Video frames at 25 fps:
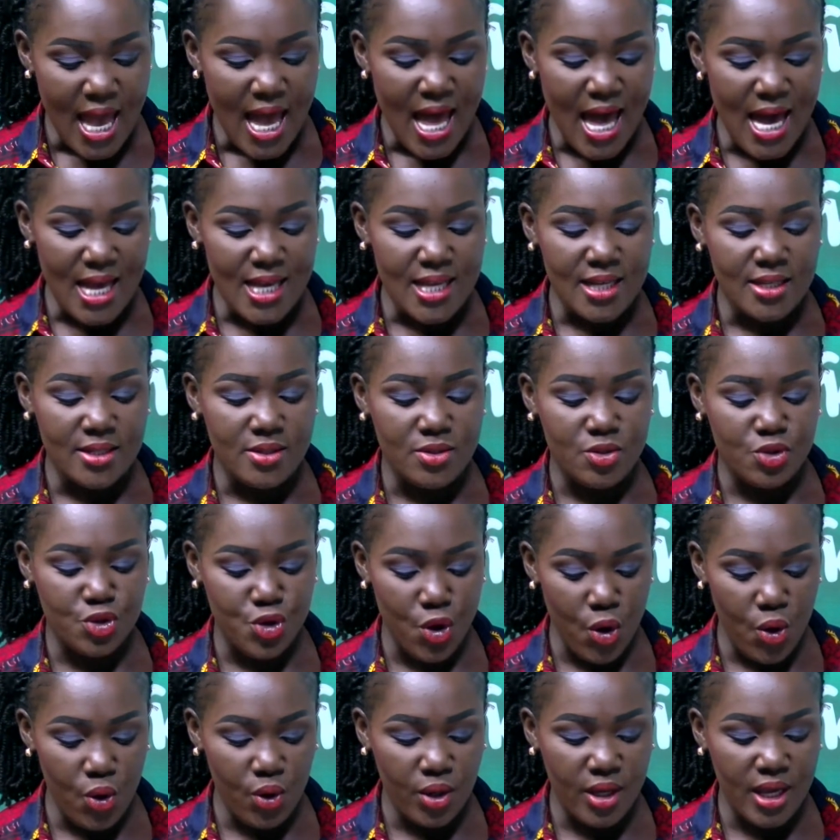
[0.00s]
A you
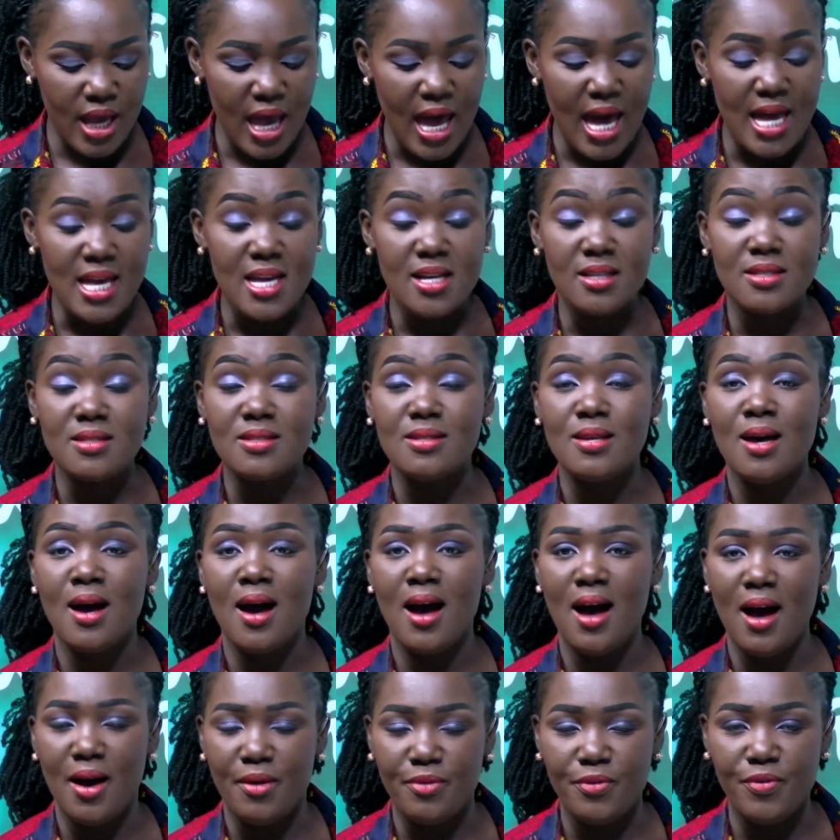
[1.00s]
strong, a you
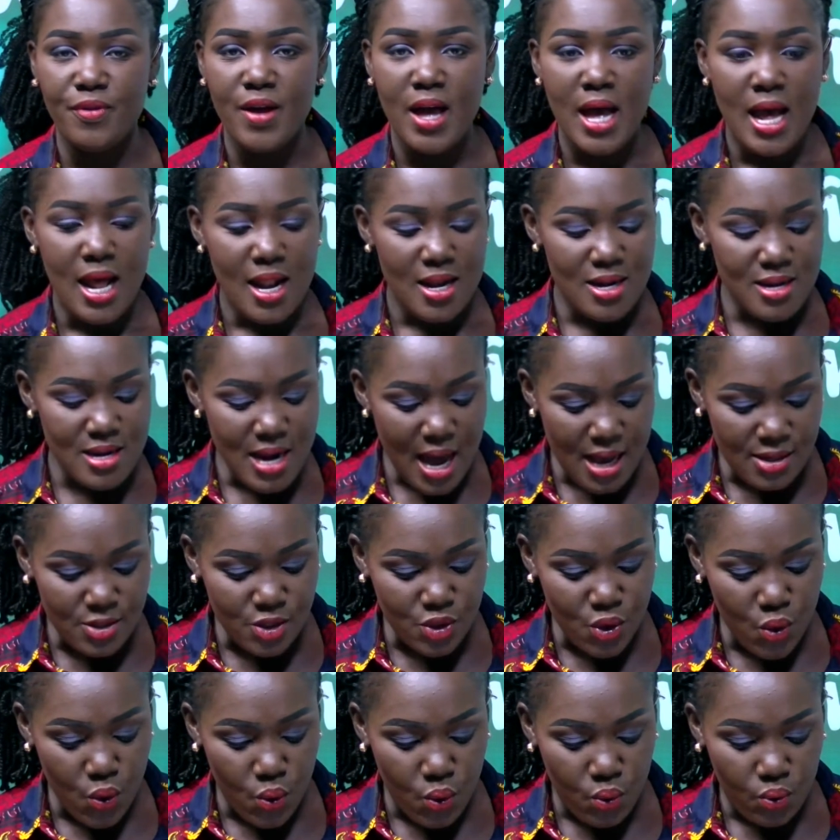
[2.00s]
tough.
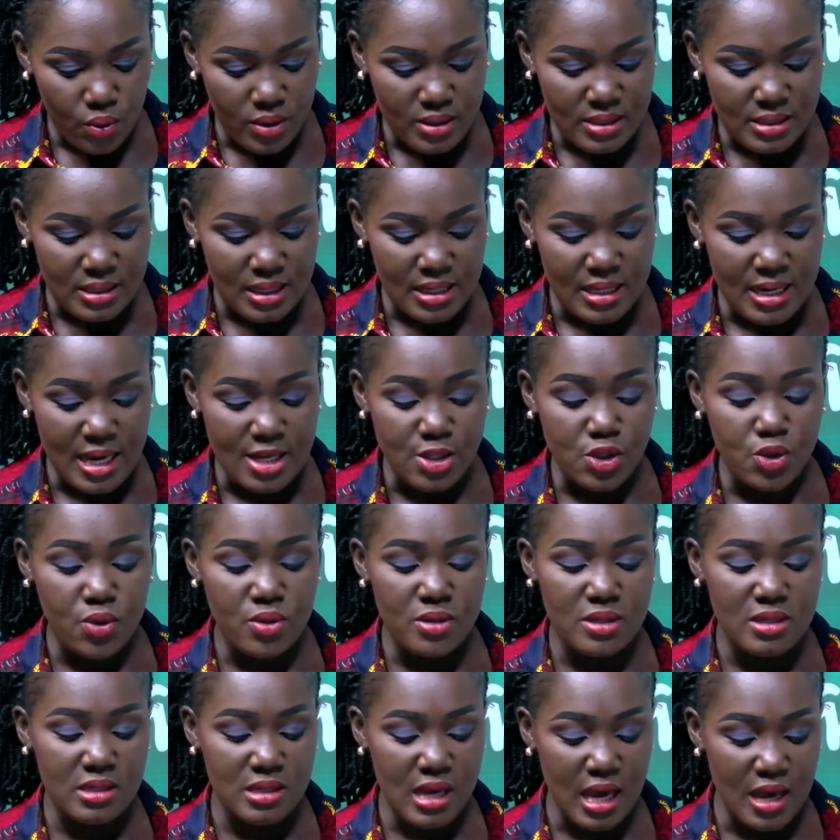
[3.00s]
NASCO, or say NASCO
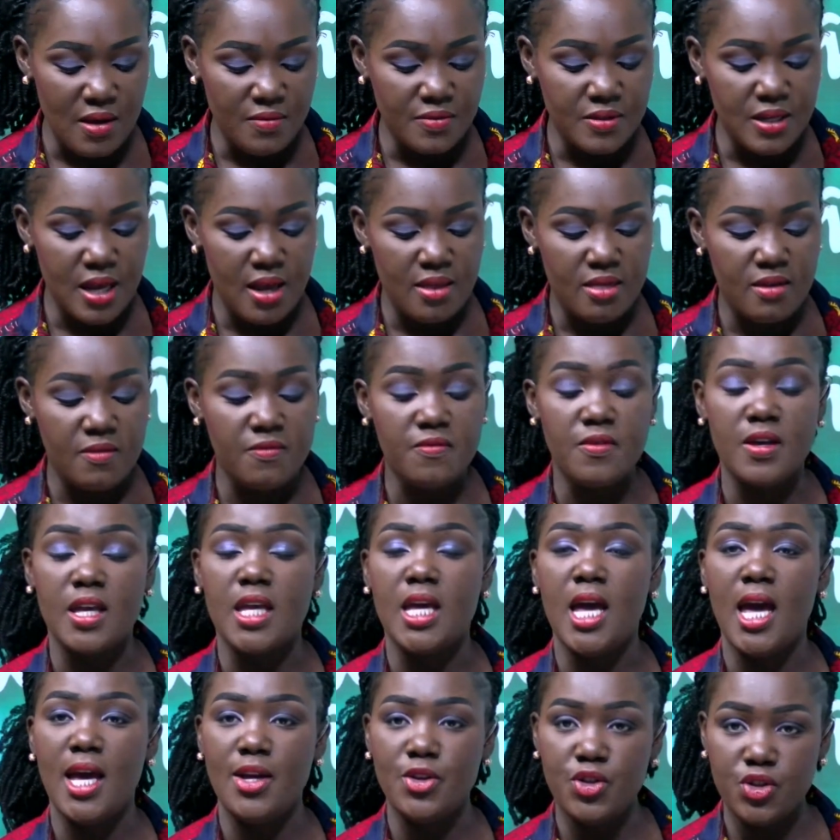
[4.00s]
saves the
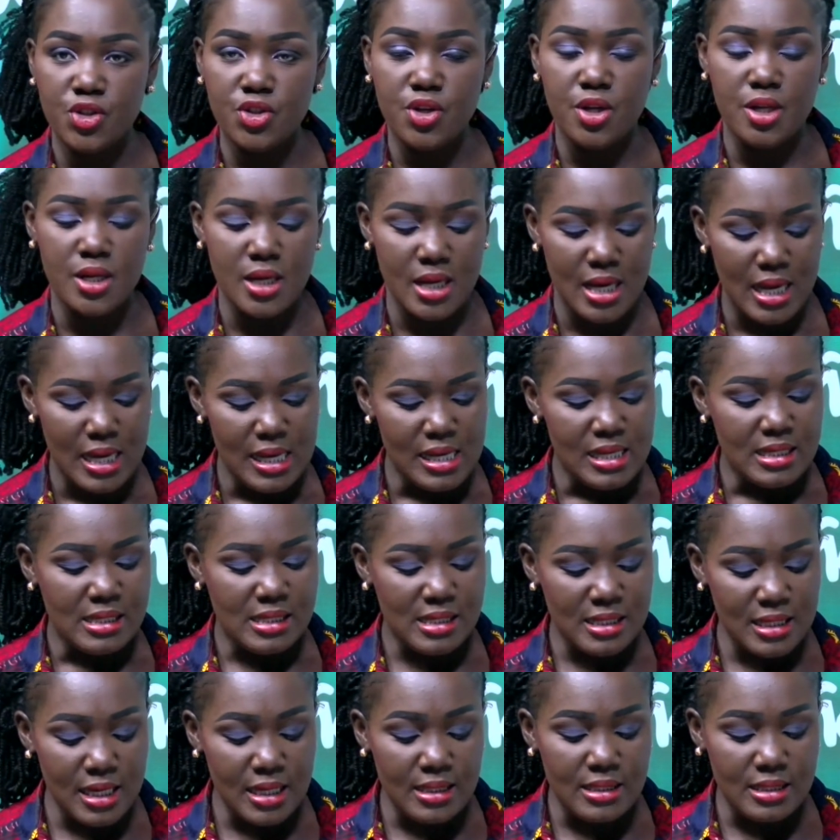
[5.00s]
vacation.
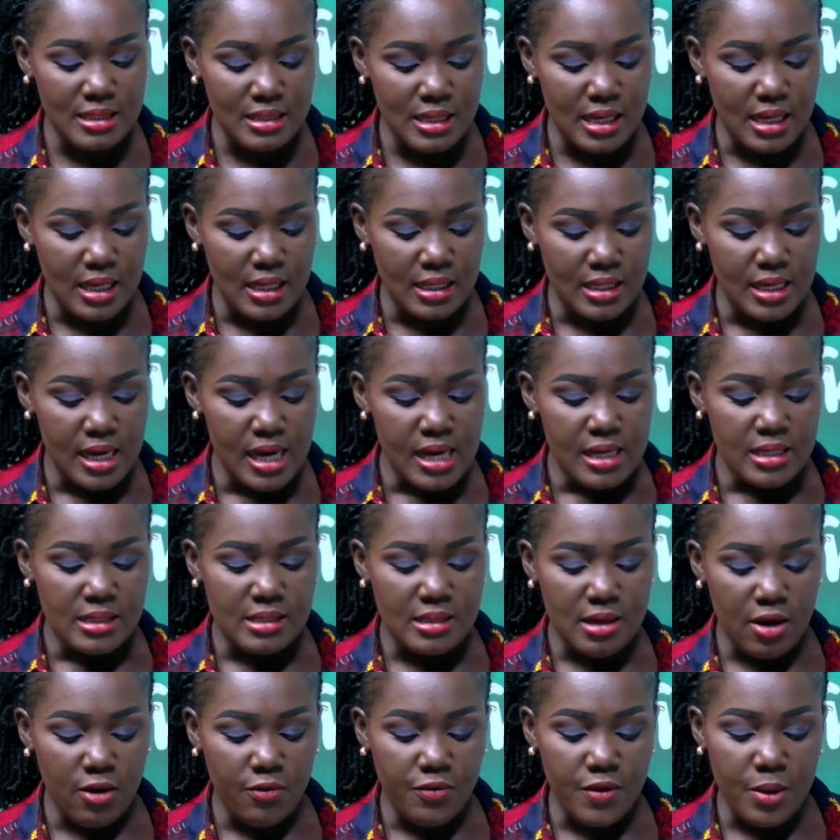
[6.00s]
Snitch Seed,
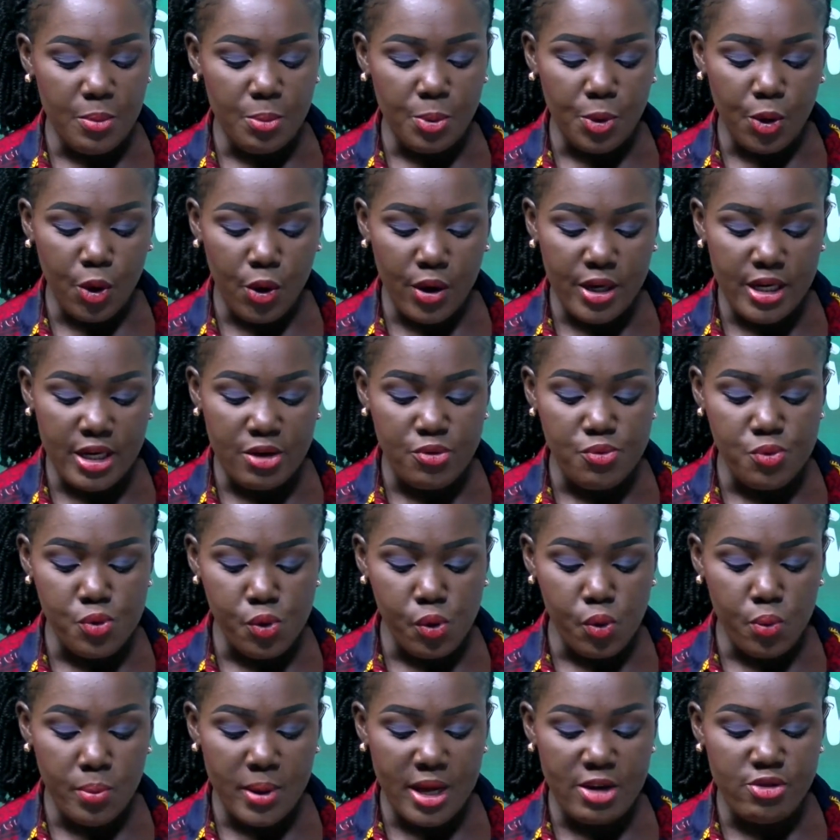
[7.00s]
self-employed
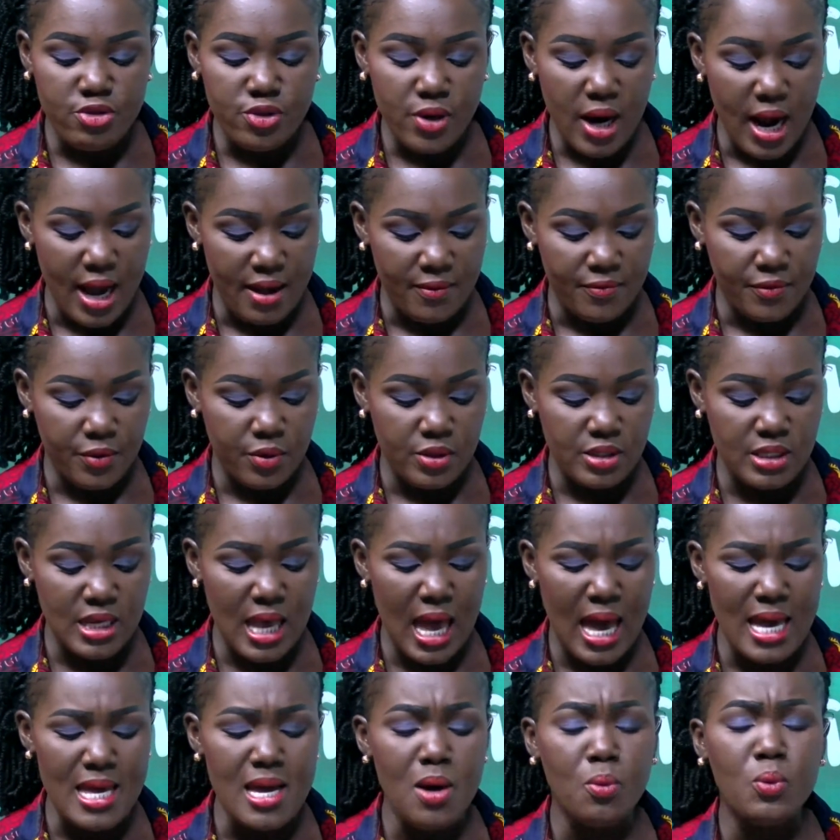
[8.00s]
enrollment drive. Or say,
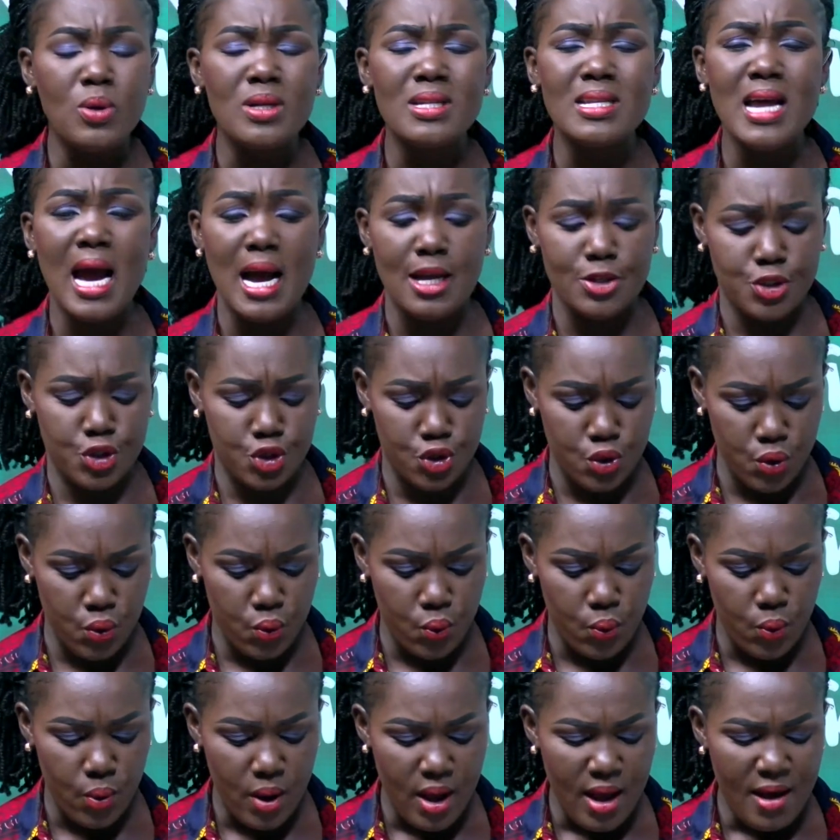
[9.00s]
aye, what that
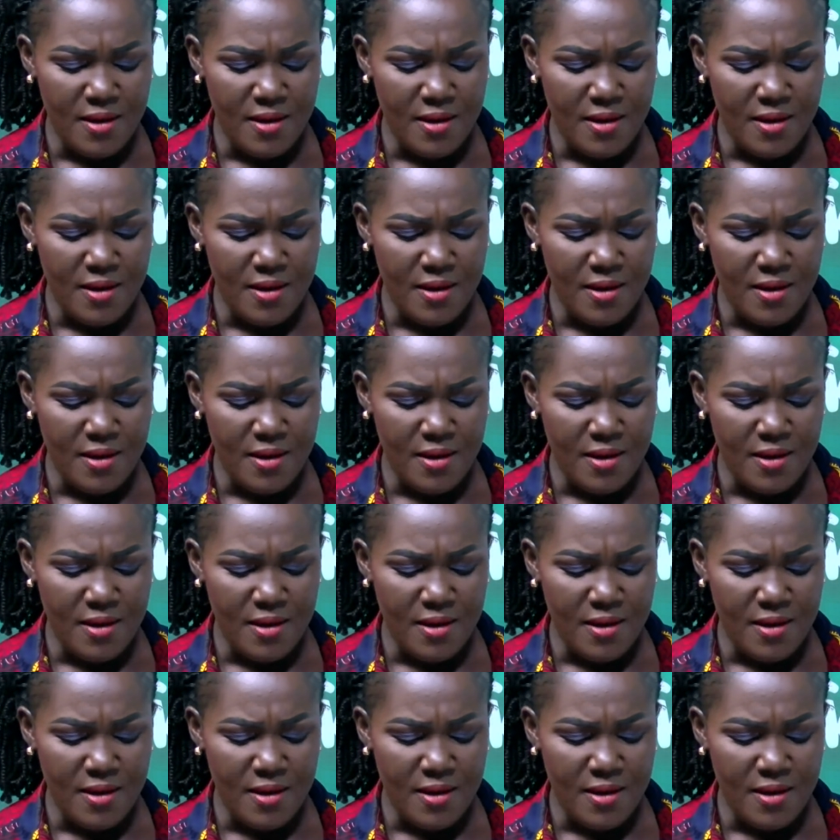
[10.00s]
you?